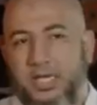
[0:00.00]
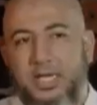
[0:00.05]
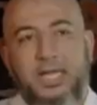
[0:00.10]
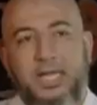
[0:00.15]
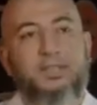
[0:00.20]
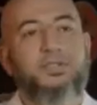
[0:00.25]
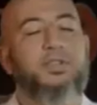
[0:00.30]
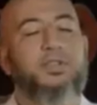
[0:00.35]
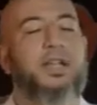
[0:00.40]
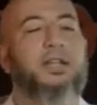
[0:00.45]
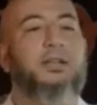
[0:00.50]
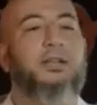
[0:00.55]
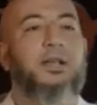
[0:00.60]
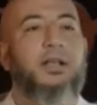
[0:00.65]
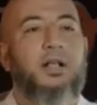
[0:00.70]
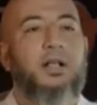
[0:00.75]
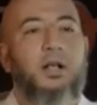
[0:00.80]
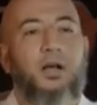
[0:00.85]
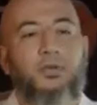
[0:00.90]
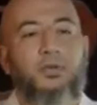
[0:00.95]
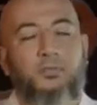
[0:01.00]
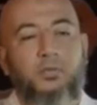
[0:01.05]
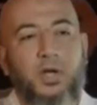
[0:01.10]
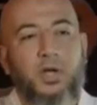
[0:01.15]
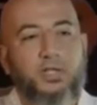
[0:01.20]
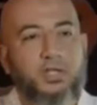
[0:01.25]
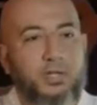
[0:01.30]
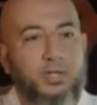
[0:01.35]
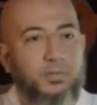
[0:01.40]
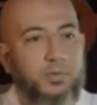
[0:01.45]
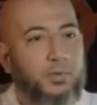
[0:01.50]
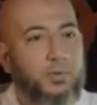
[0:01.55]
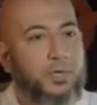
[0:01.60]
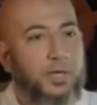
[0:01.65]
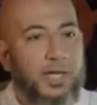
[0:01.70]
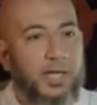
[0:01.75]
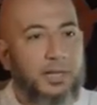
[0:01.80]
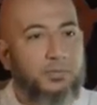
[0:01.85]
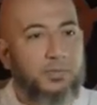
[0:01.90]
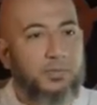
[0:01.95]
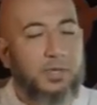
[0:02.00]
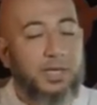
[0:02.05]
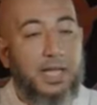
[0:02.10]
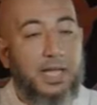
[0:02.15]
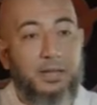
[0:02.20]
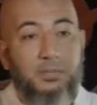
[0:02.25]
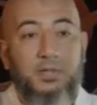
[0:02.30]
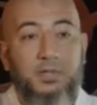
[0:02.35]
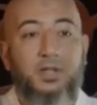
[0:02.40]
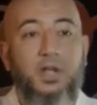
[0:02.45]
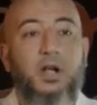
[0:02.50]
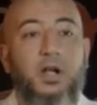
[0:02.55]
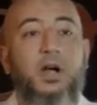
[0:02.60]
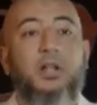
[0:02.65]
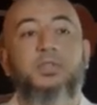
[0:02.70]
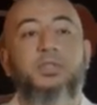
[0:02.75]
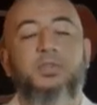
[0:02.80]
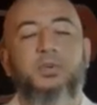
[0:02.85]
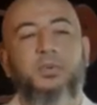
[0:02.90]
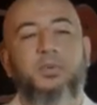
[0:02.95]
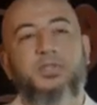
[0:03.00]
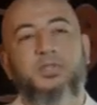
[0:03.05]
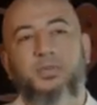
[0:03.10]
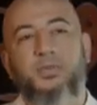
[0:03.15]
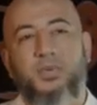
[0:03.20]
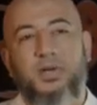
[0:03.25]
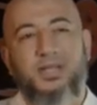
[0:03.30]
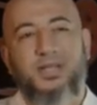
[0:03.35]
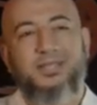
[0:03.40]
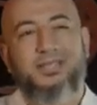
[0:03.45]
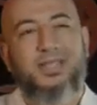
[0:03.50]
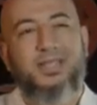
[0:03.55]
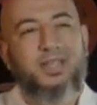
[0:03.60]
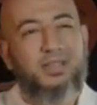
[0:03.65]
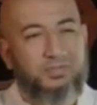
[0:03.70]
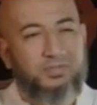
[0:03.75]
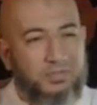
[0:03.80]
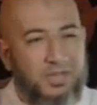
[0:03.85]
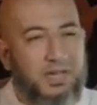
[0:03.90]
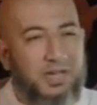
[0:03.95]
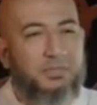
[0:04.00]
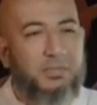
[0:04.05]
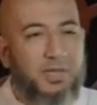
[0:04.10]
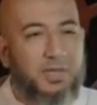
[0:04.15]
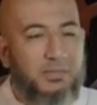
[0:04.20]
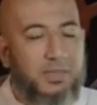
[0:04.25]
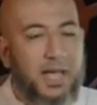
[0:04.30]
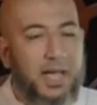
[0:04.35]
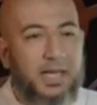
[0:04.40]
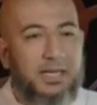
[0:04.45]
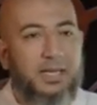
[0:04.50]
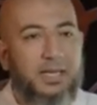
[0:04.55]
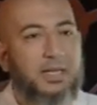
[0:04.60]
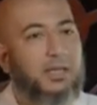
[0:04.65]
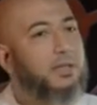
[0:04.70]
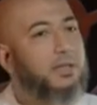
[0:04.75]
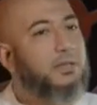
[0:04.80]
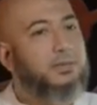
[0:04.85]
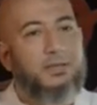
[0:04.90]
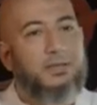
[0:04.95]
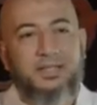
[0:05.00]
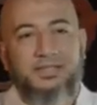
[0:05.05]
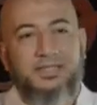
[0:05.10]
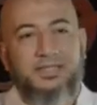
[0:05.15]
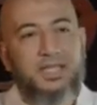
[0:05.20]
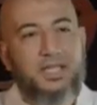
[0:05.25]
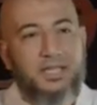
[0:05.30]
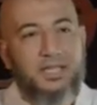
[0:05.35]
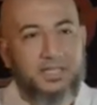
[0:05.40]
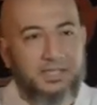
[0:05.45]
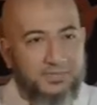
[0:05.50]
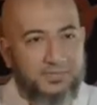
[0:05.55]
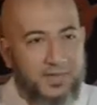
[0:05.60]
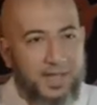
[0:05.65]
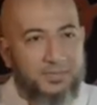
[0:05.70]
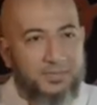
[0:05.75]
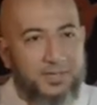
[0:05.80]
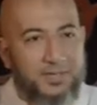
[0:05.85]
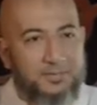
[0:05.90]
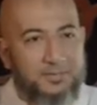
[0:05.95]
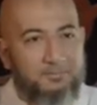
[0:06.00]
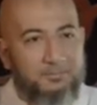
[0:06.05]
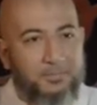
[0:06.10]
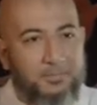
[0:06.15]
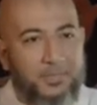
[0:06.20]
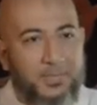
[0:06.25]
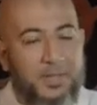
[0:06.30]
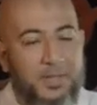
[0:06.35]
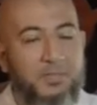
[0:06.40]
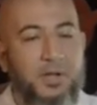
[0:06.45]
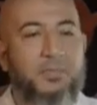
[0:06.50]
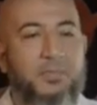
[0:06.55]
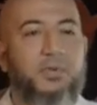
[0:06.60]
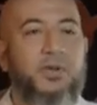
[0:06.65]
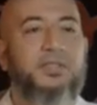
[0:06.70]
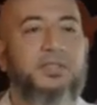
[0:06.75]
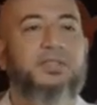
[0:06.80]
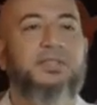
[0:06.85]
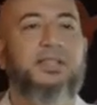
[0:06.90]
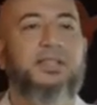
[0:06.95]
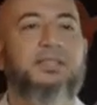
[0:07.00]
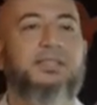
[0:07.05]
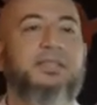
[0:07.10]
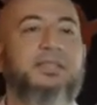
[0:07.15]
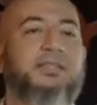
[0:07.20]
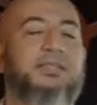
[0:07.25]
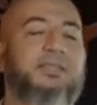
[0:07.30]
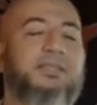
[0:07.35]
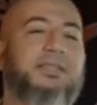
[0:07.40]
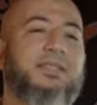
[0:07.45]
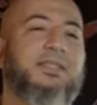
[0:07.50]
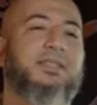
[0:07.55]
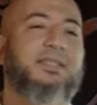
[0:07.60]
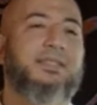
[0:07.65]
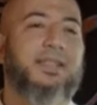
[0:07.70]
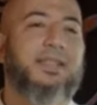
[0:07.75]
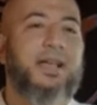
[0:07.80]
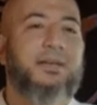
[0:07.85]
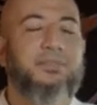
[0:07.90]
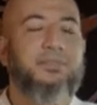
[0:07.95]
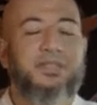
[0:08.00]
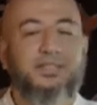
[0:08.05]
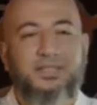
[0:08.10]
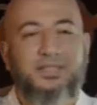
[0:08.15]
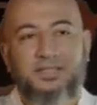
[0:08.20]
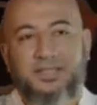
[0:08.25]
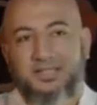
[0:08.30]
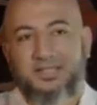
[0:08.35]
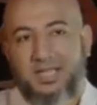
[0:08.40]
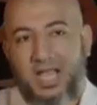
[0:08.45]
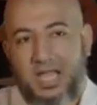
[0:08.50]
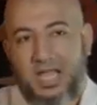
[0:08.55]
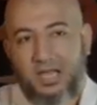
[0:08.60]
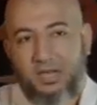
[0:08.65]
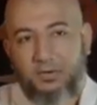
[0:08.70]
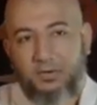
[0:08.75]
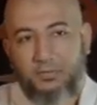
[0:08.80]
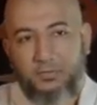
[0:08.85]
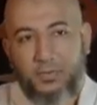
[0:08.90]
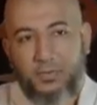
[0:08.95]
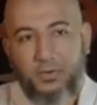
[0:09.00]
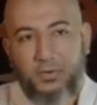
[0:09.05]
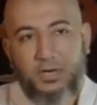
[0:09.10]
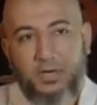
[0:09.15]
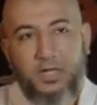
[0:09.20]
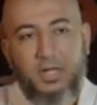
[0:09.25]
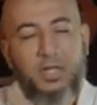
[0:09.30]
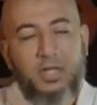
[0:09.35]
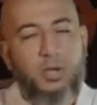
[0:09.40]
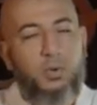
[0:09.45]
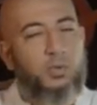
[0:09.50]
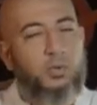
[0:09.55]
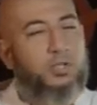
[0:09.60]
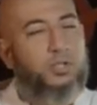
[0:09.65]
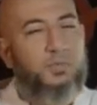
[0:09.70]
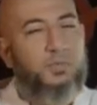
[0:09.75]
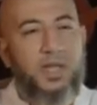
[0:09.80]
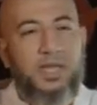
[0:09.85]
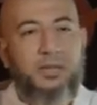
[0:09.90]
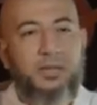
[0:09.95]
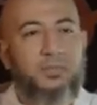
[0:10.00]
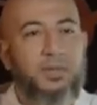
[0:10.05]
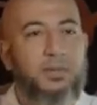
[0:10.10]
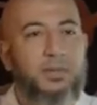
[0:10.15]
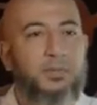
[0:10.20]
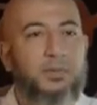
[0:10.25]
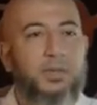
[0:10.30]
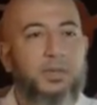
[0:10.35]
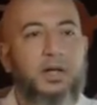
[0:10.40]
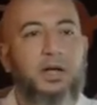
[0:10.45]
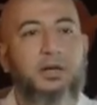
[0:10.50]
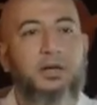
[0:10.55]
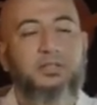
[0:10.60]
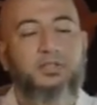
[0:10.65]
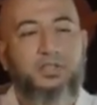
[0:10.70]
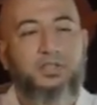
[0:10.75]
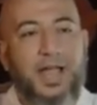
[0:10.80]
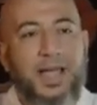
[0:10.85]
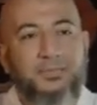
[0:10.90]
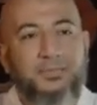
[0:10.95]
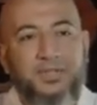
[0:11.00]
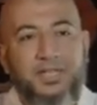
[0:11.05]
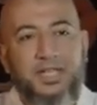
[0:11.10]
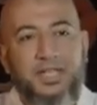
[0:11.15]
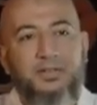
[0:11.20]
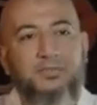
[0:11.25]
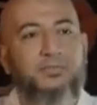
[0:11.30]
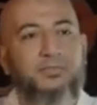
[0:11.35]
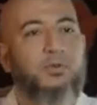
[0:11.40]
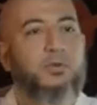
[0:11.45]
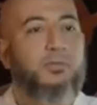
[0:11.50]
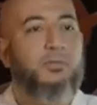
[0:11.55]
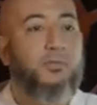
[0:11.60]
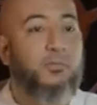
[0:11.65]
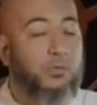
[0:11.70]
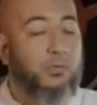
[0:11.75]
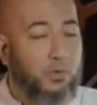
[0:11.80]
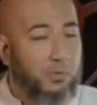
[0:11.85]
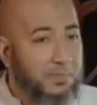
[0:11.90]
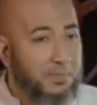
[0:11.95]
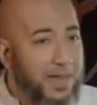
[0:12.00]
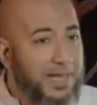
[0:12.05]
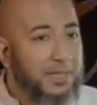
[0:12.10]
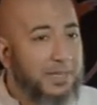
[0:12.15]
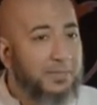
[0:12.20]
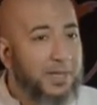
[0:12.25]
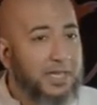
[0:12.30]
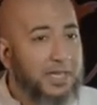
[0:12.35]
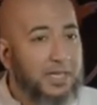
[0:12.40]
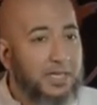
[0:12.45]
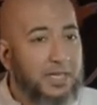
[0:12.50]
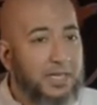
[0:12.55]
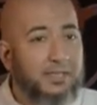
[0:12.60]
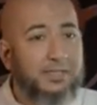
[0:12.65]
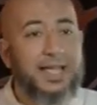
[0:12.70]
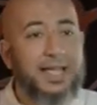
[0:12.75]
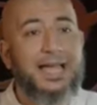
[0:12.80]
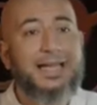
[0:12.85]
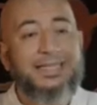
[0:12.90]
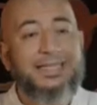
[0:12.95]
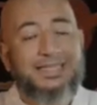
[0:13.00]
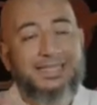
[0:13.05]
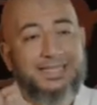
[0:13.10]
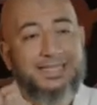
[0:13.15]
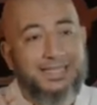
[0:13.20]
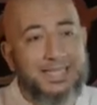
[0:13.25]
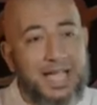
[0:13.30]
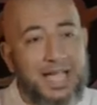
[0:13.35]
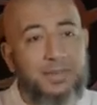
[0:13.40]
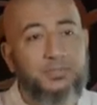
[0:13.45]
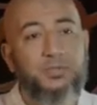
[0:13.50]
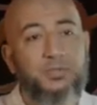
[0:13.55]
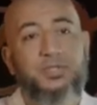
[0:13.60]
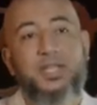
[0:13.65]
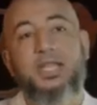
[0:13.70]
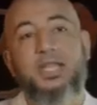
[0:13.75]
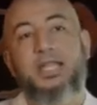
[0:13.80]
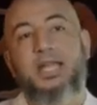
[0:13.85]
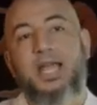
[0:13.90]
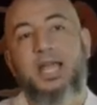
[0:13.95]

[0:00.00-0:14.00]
gets rid of watching porn, alhamdulillah, but the consequence was terribly bad, not seeing his family. My brothers and sisters in Islam, this is the cycle of porn which many people are trapped in for many, many years, and it is time to take an